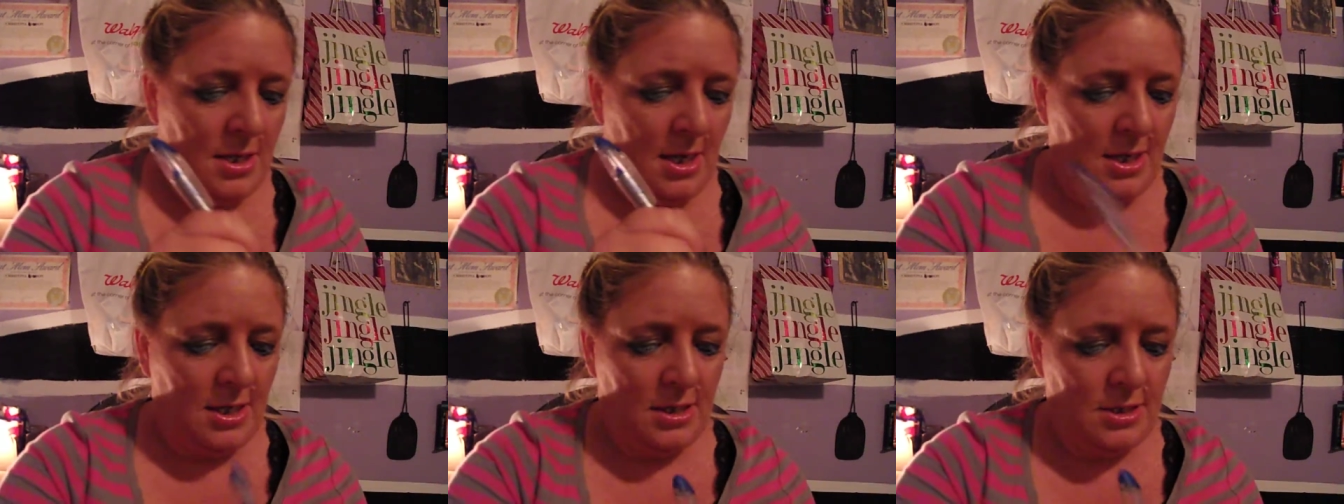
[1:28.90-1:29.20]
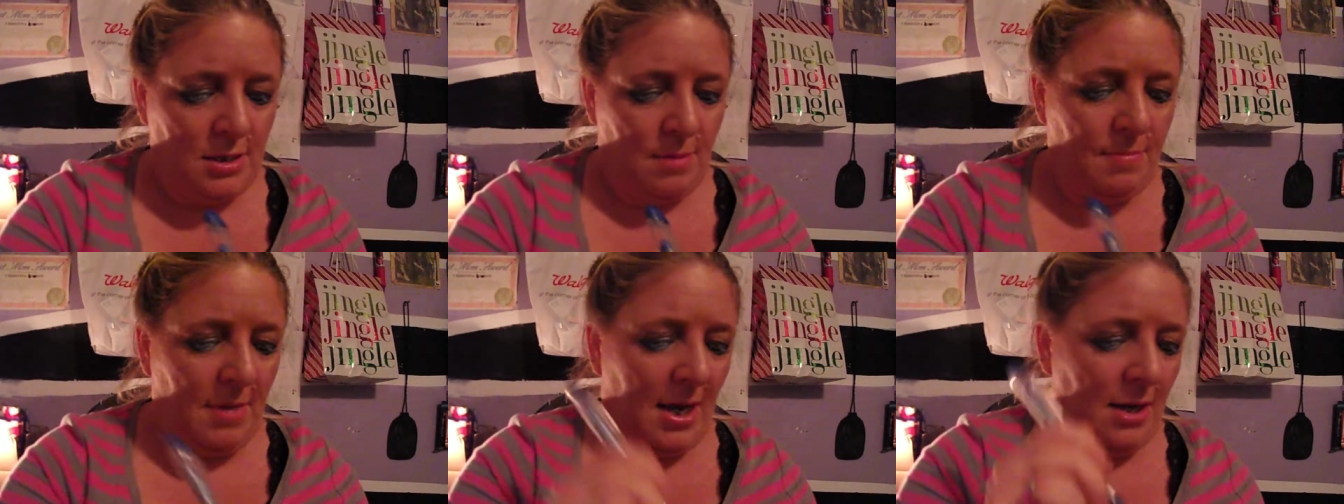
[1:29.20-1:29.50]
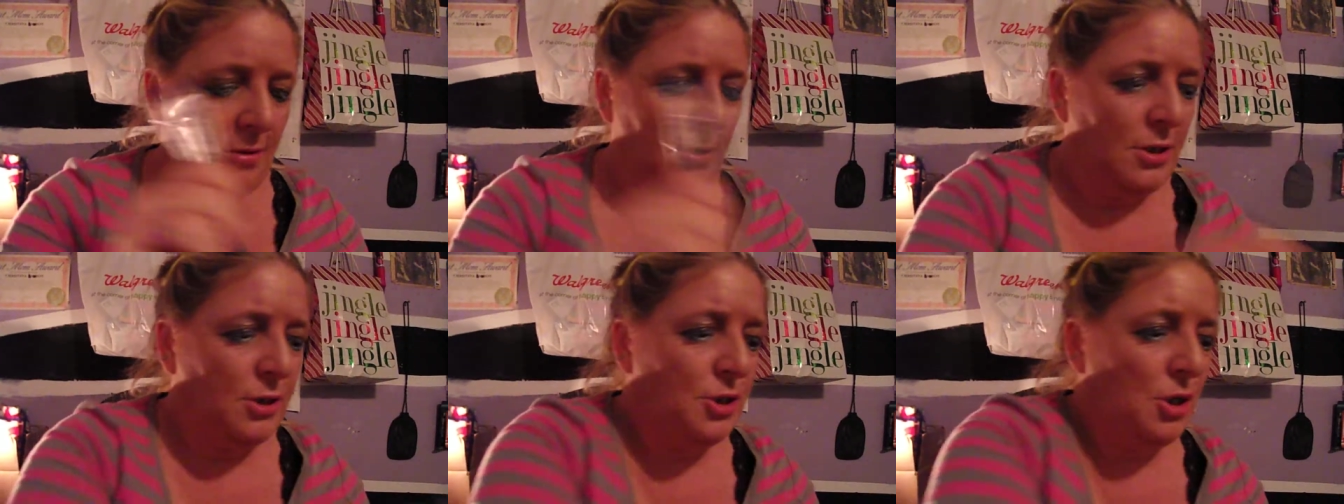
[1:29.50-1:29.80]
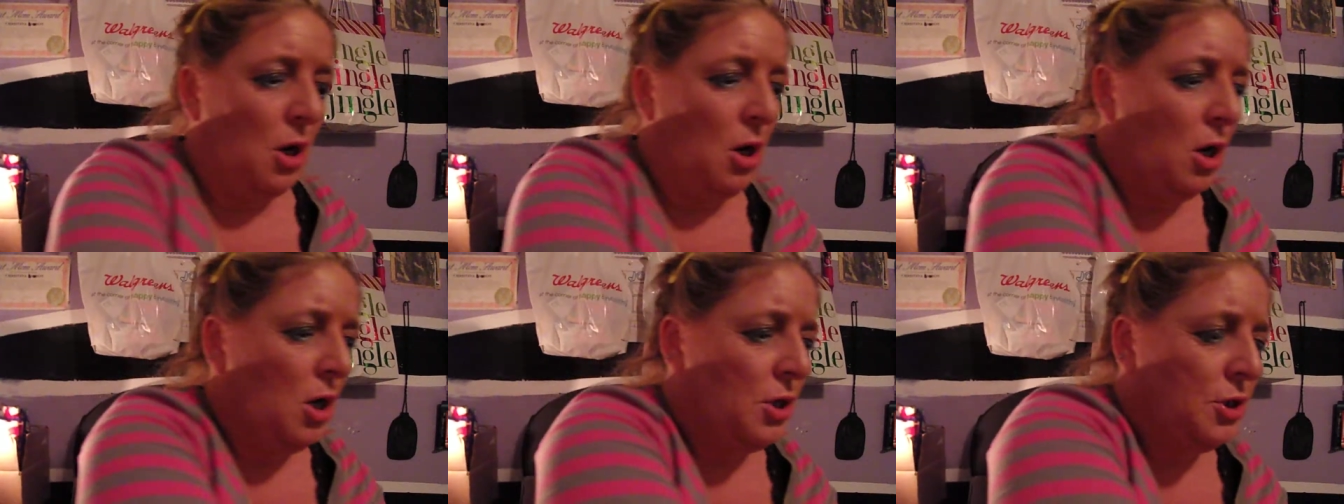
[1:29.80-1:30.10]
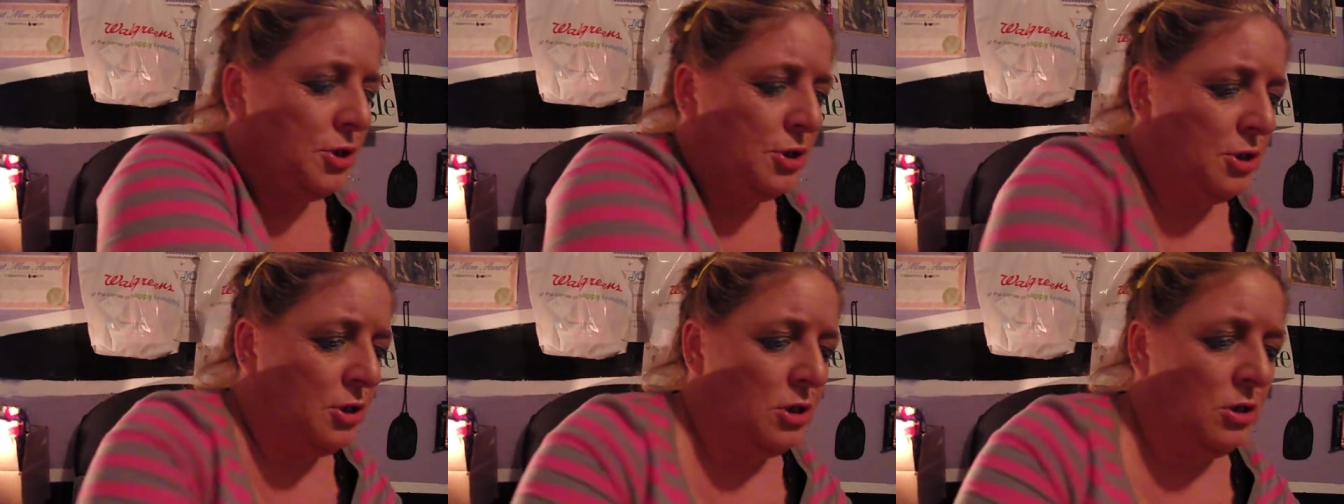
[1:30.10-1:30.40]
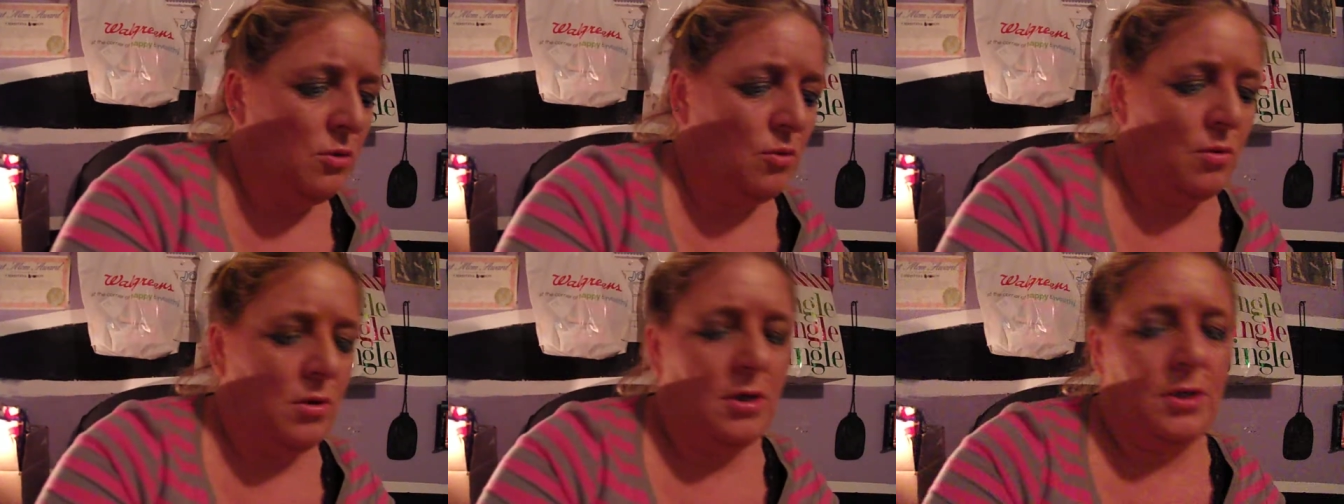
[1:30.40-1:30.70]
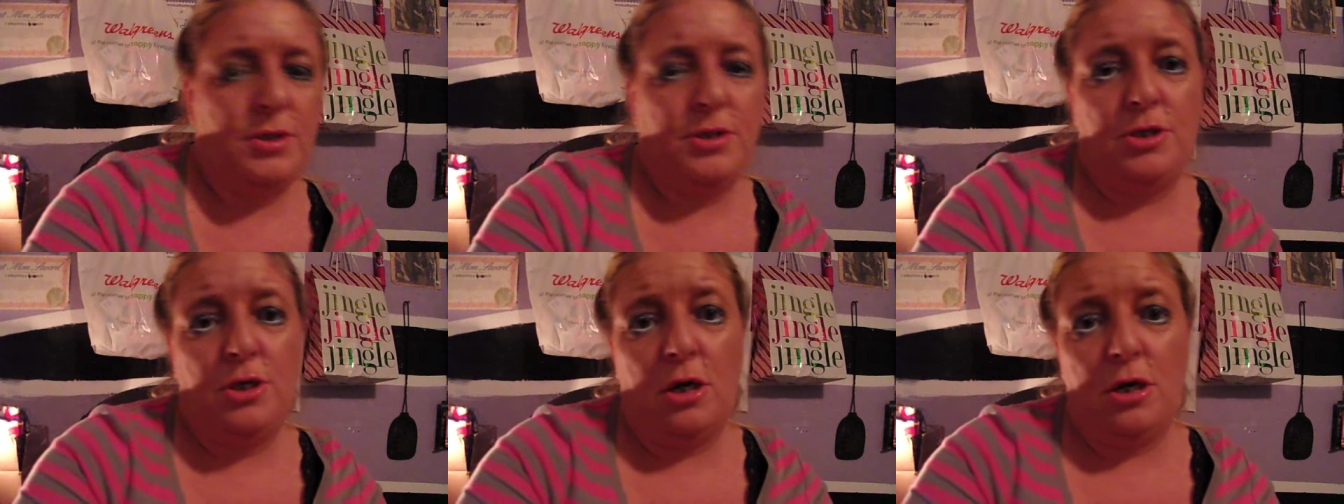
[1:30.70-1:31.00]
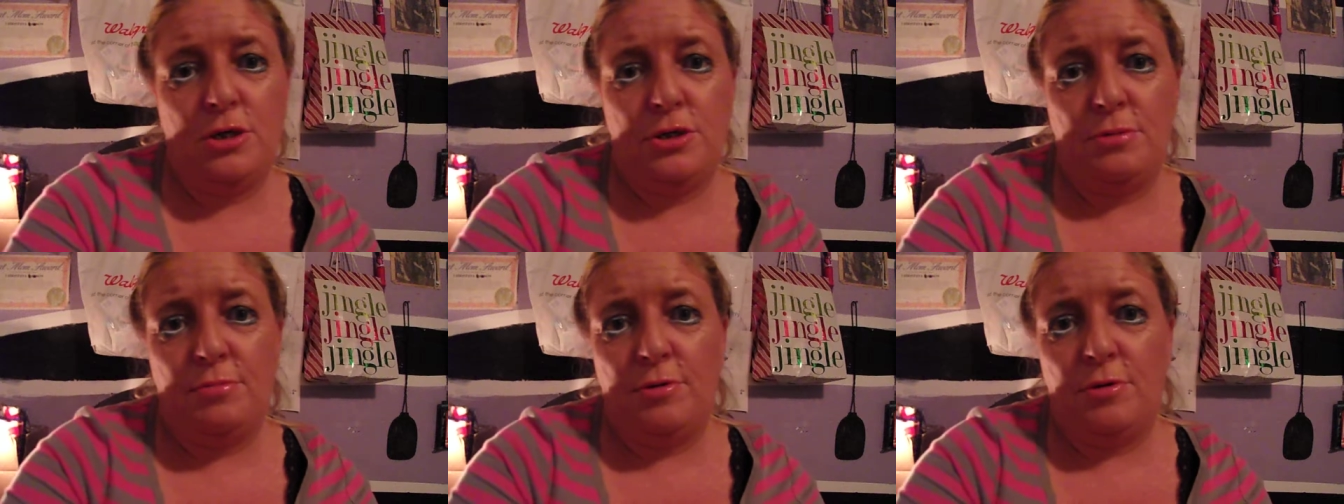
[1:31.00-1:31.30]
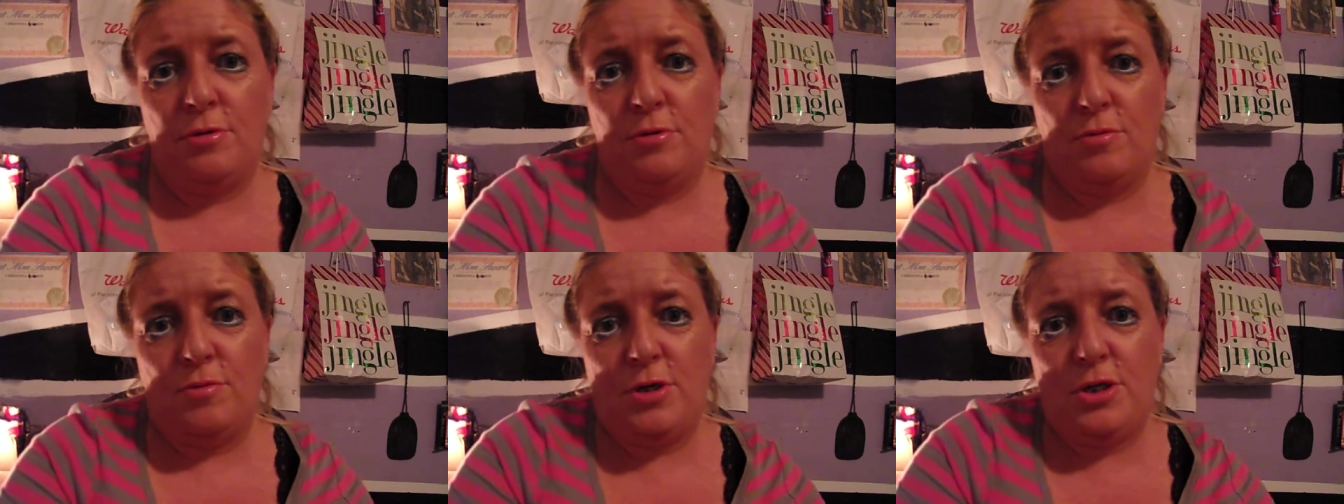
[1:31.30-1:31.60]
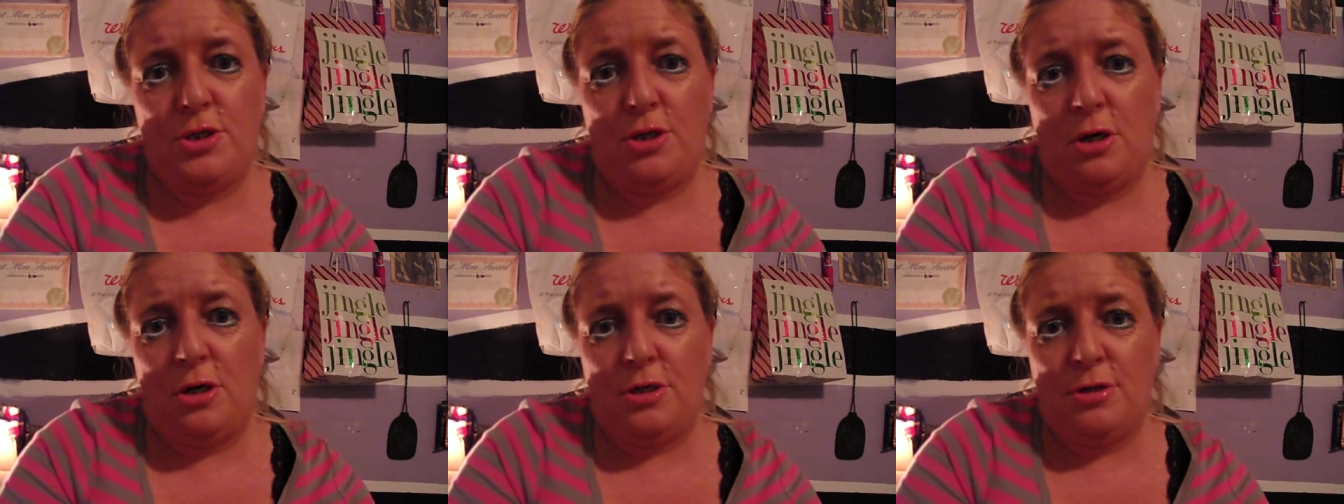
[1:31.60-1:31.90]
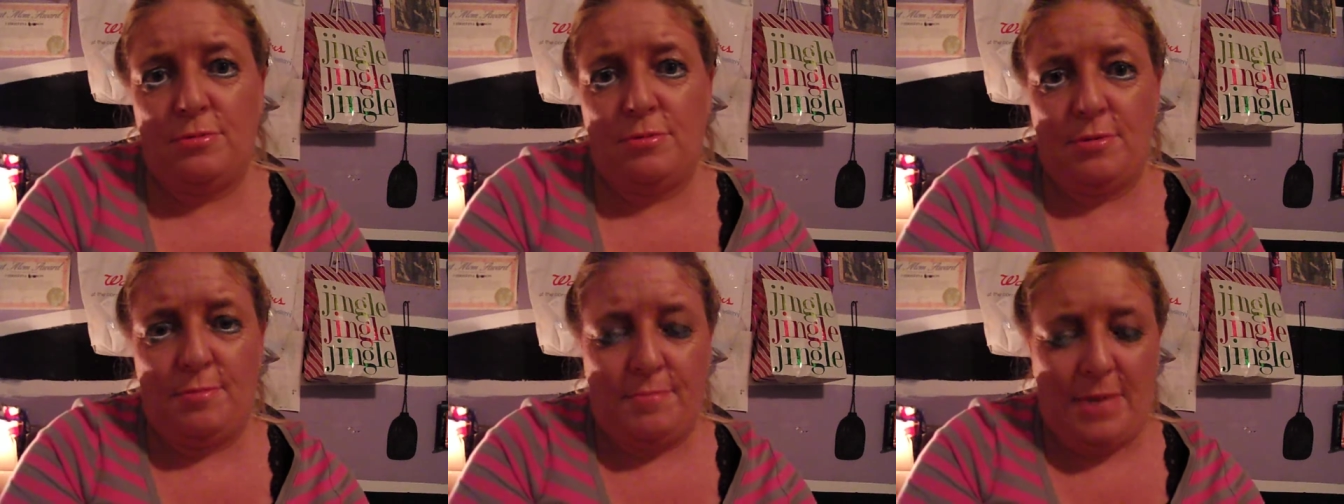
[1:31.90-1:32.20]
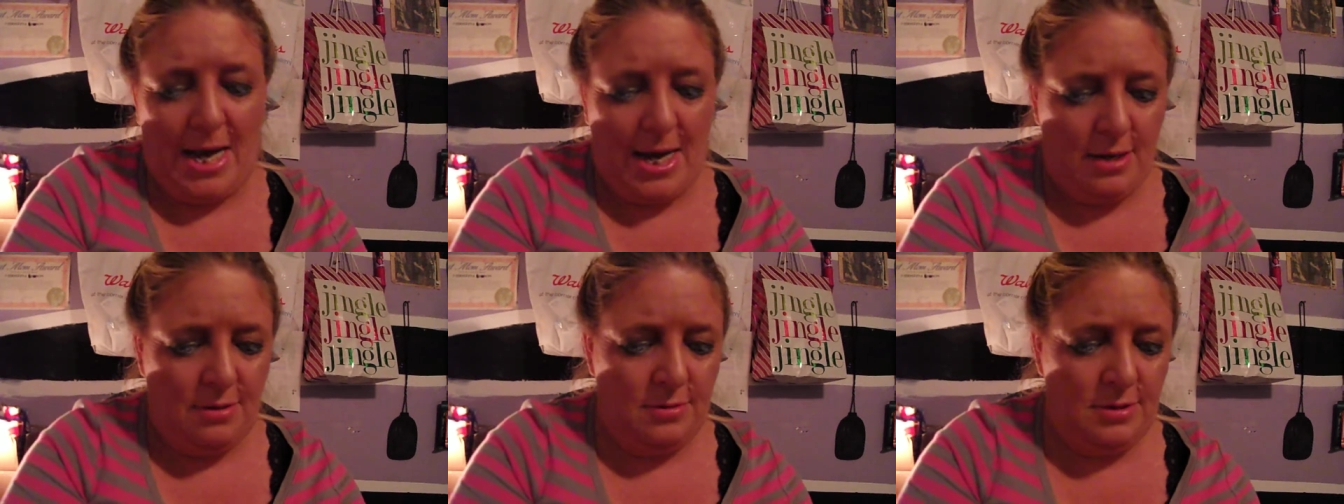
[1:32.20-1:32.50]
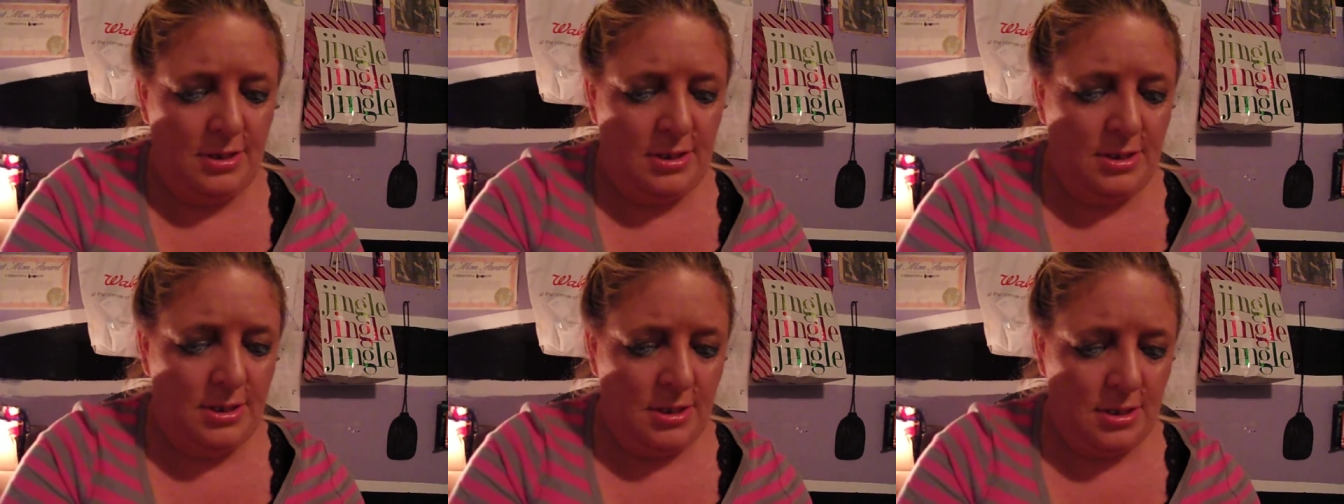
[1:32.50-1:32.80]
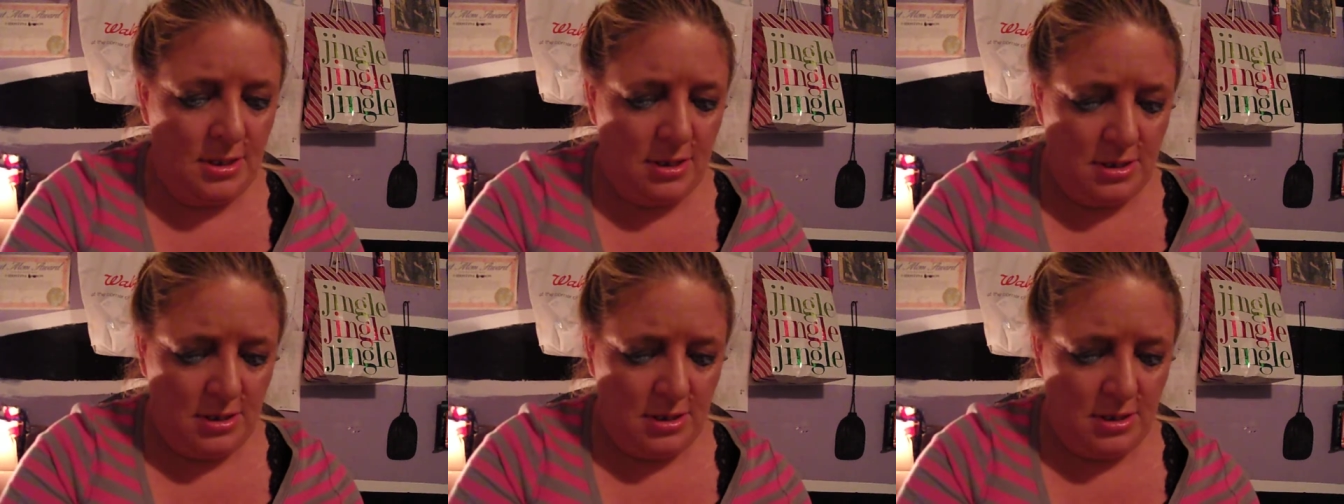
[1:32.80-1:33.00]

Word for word: And that is a battery charger with chargeable, rechargeable batteries